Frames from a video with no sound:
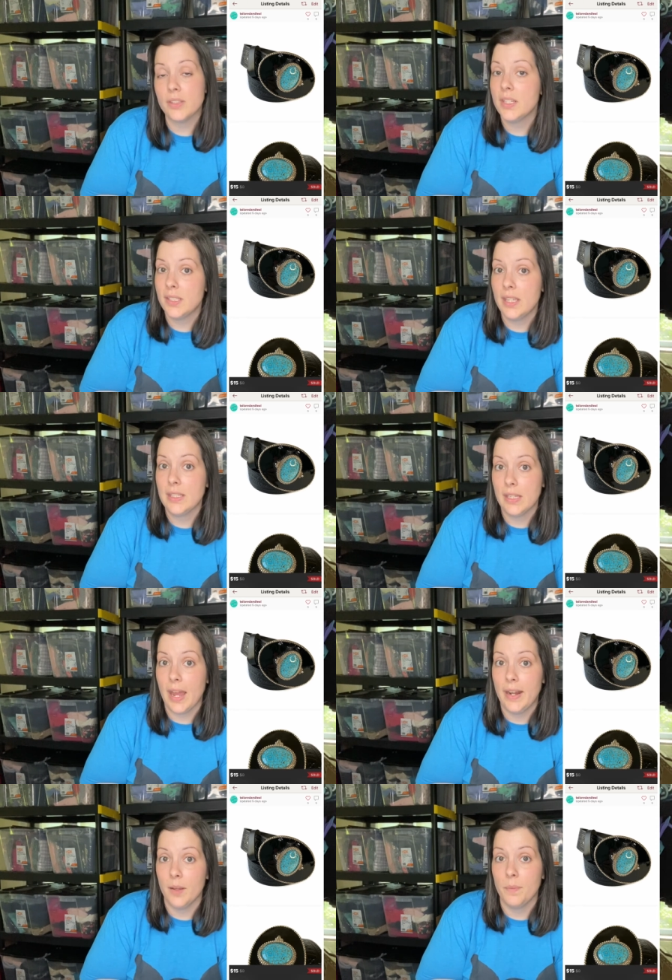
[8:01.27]
This is an
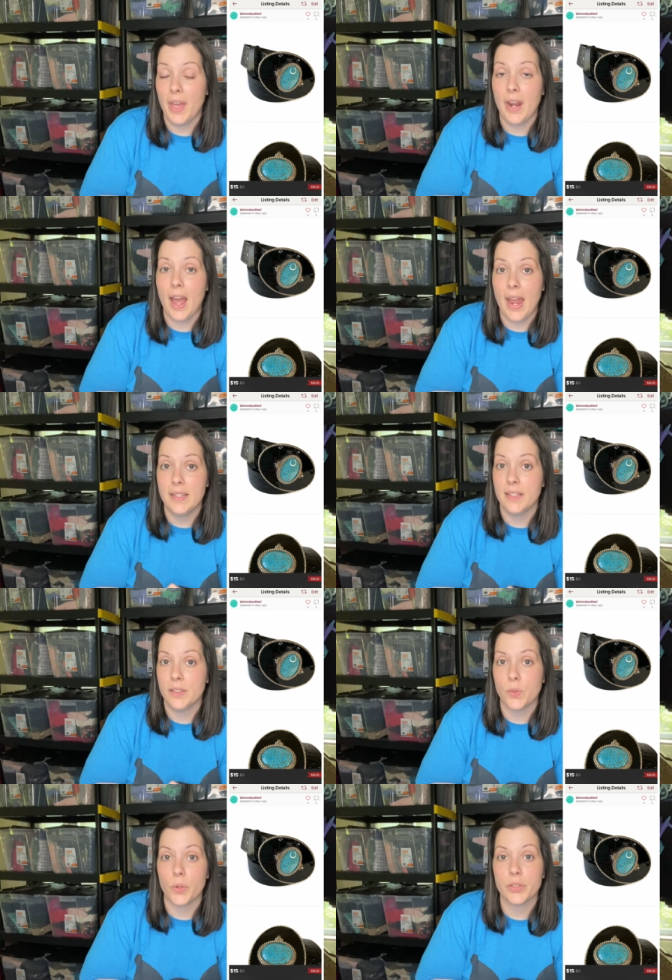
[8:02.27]
item that I did
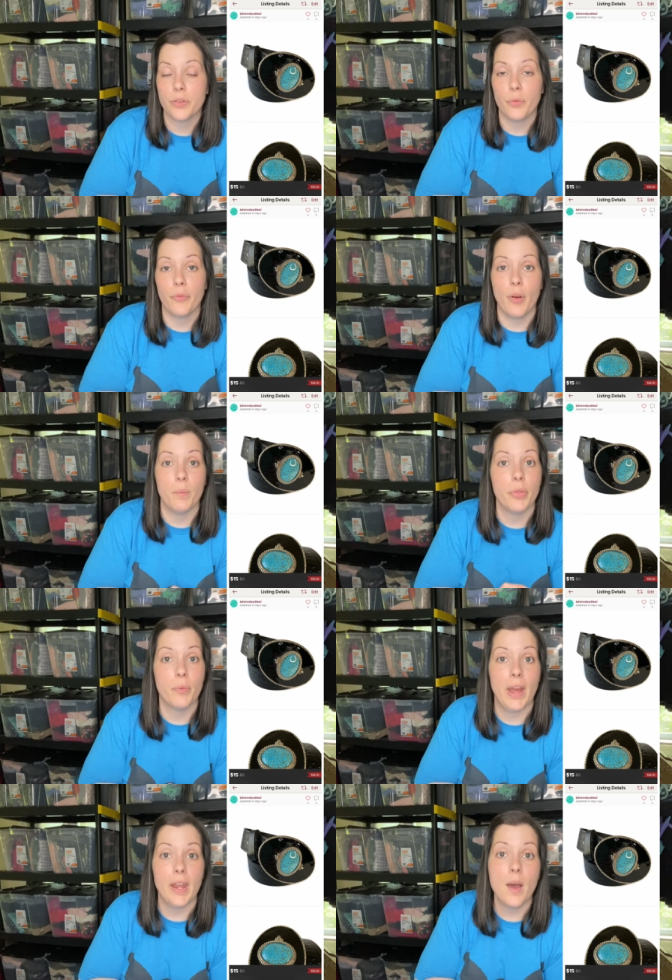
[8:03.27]
source from
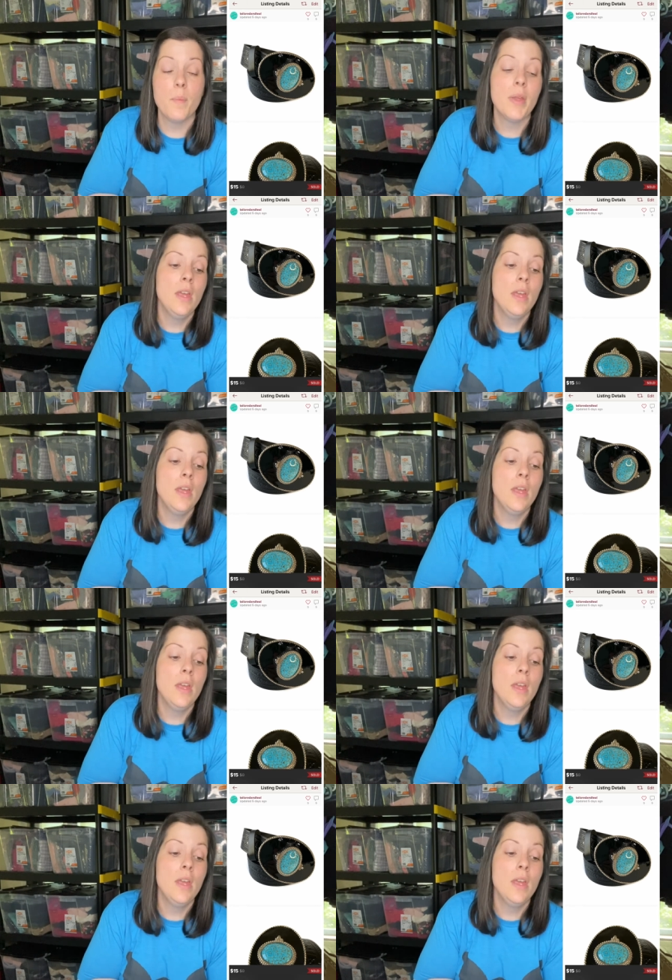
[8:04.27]
thredUP